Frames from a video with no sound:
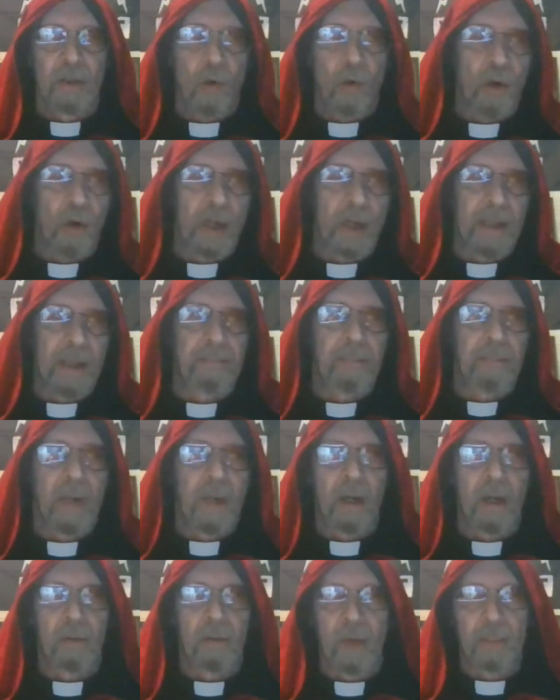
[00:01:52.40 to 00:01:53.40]
or a
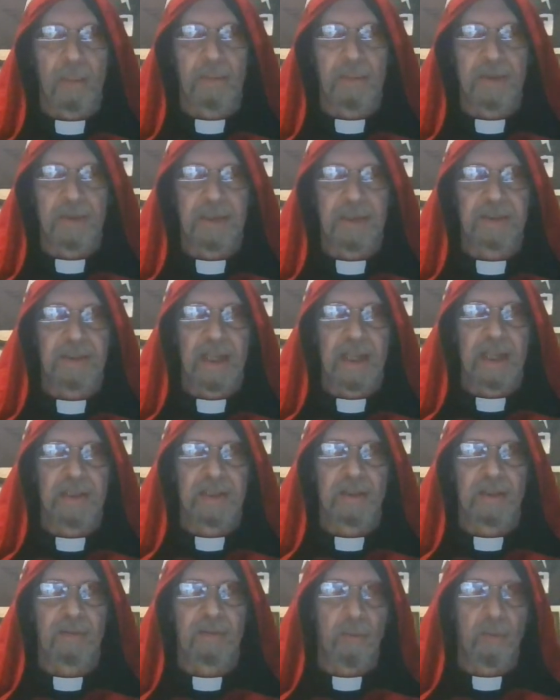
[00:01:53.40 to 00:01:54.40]

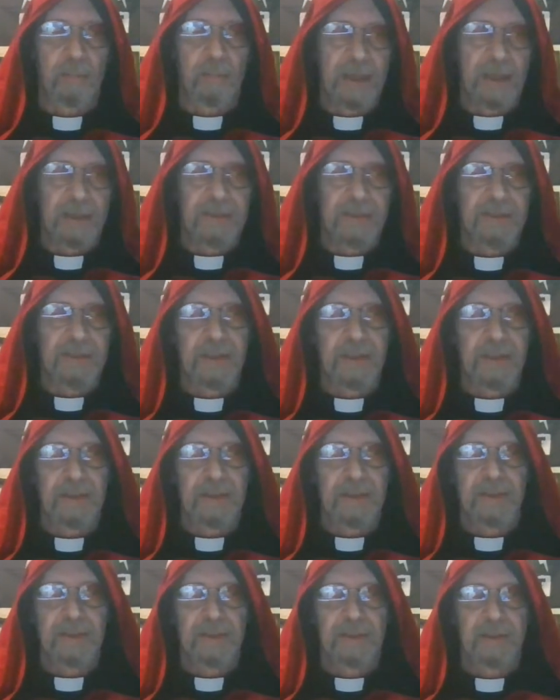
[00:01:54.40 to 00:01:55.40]
representation of a
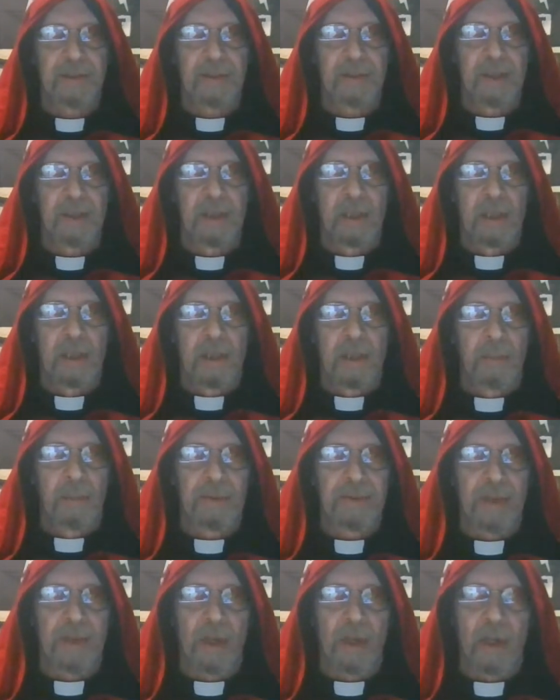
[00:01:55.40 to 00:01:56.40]
business.
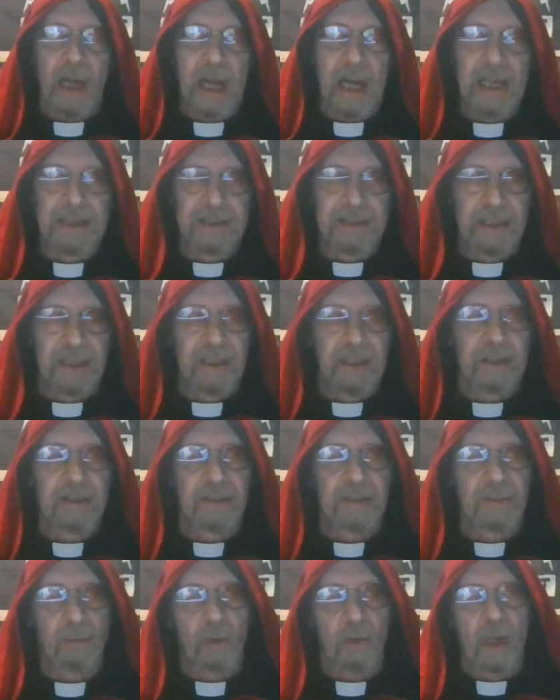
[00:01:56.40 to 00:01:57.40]
But the whole idea
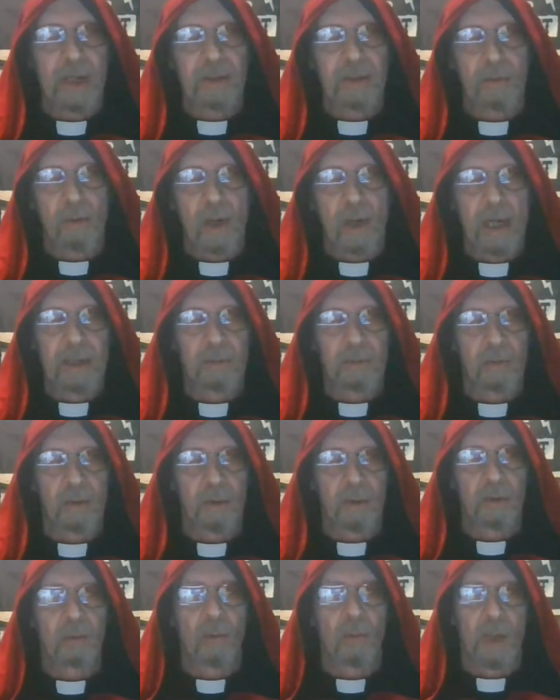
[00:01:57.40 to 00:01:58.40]
is we're on the wide
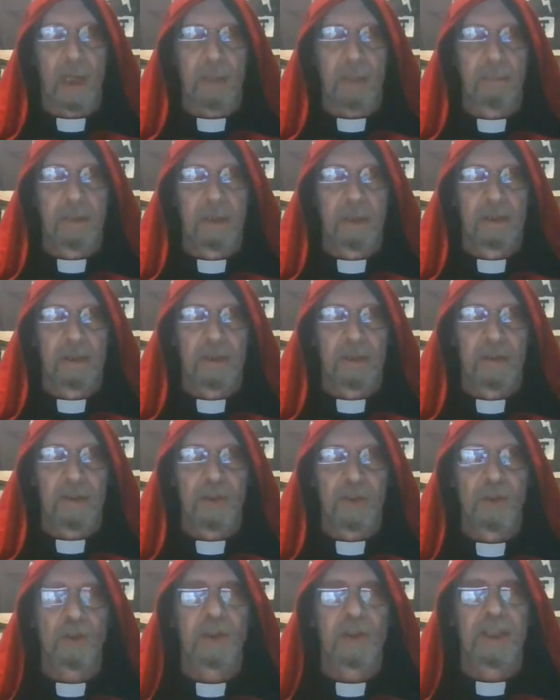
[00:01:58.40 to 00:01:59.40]
world web
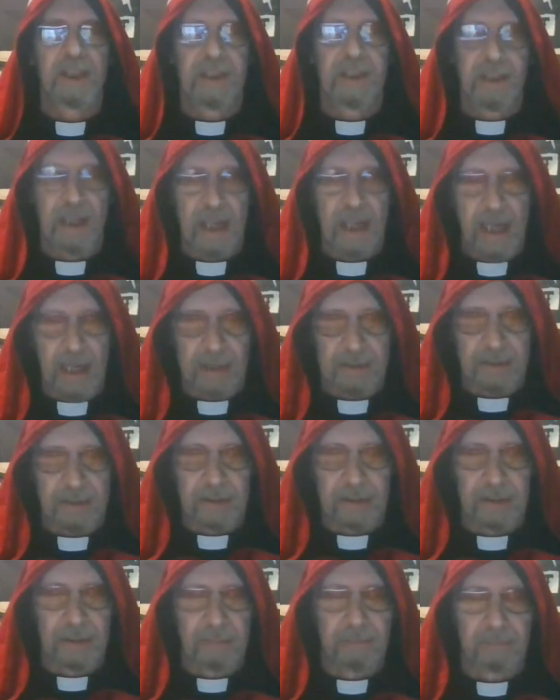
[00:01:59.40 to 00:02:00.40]
to
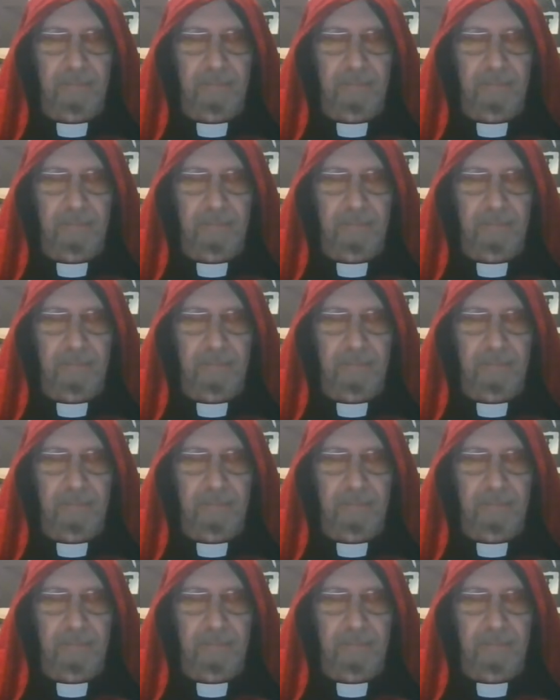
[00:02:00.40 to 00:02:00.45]
connect,